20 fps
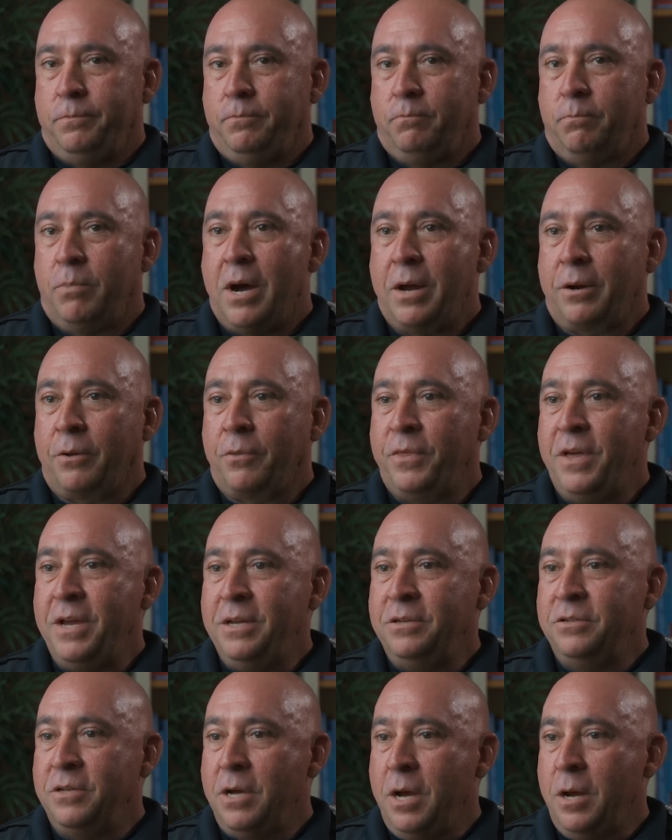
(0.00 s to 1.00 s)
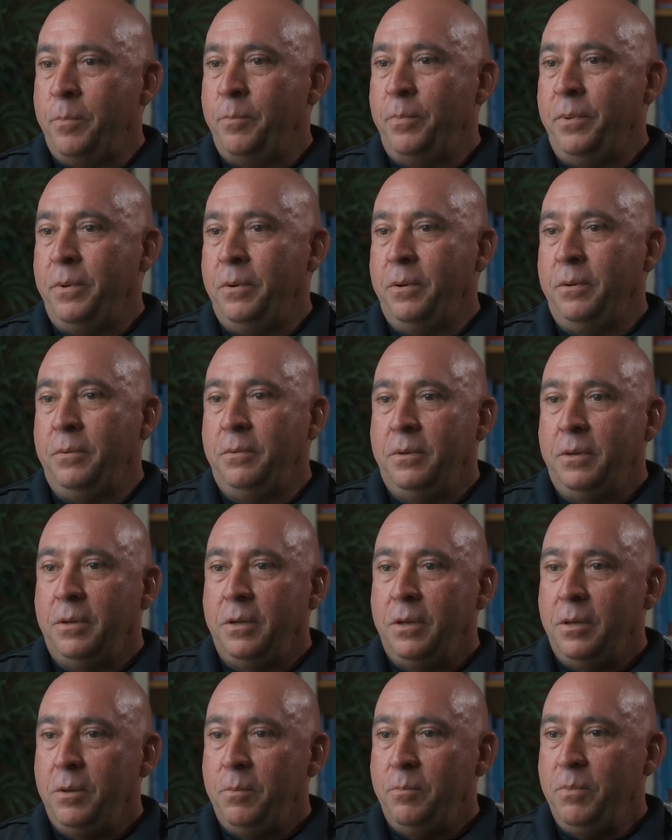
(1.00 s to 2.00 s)
bottle things up and
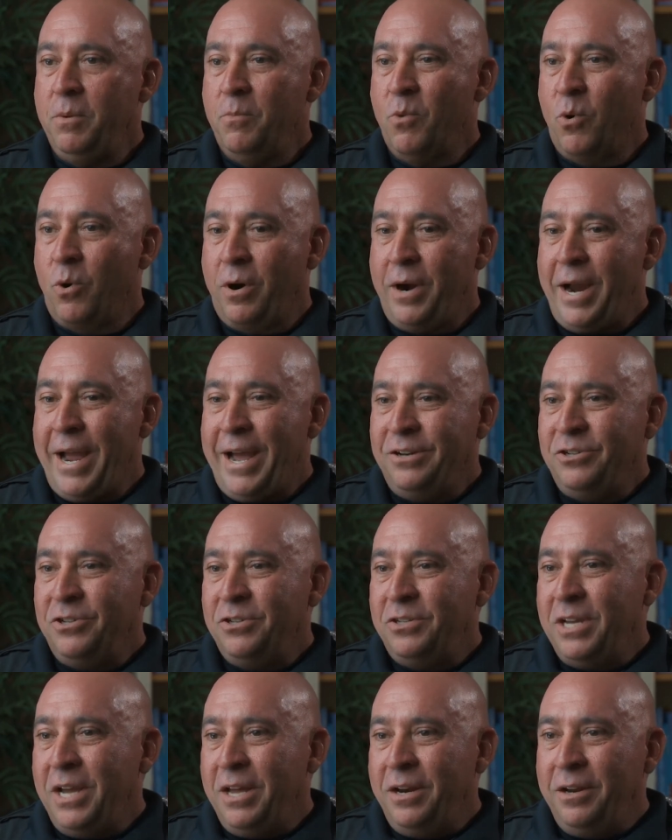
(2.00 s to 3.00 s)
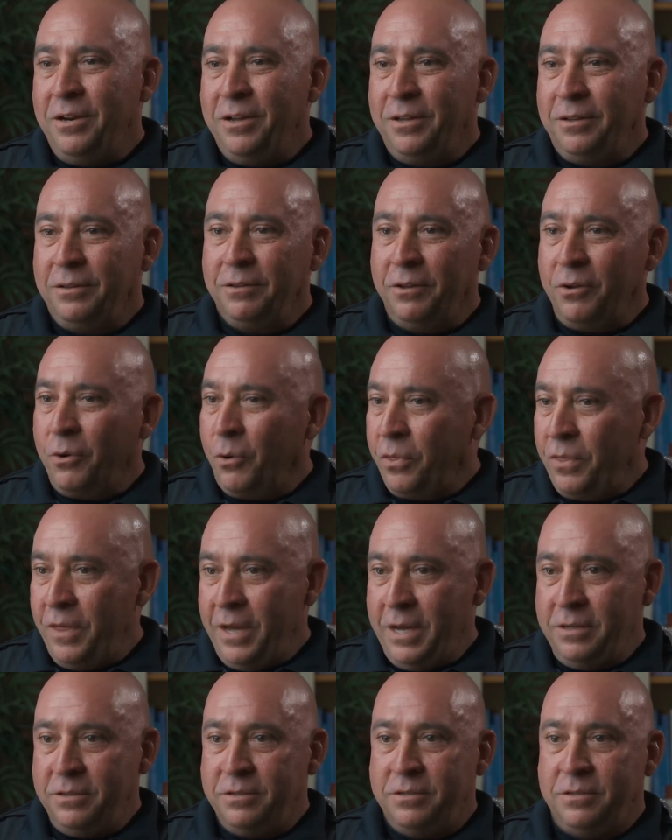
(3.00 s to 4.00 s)
be more agitated at little
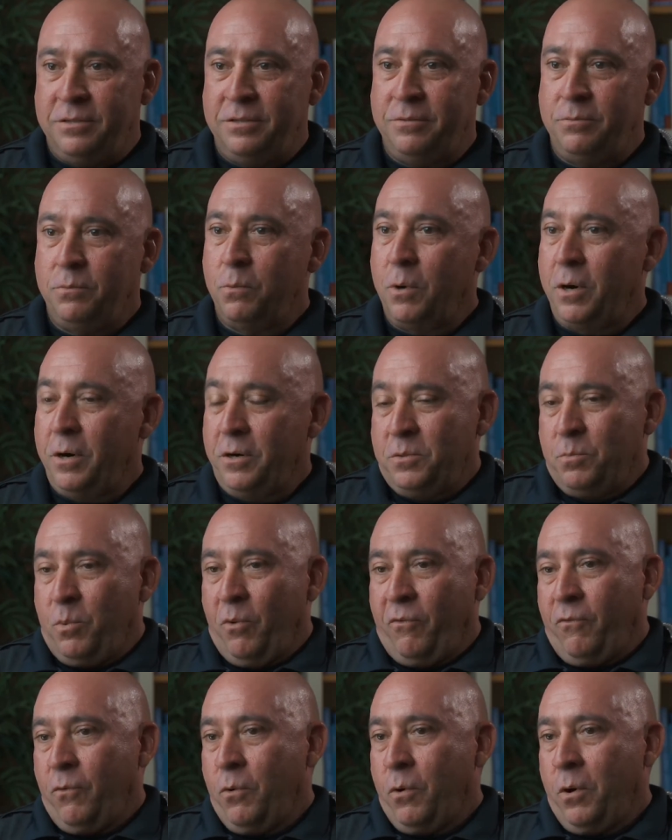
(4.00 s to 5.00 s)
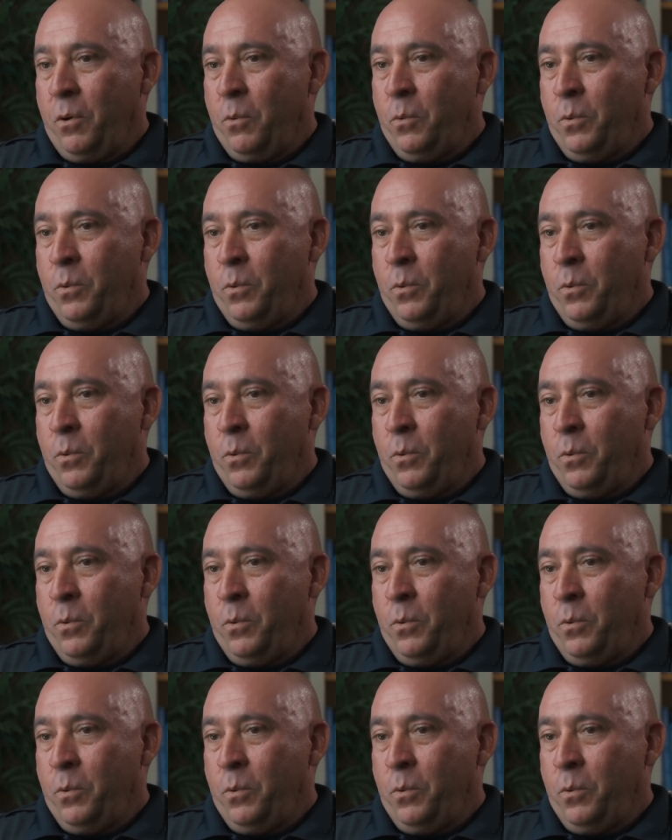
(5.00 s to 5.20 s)
things, whereas before it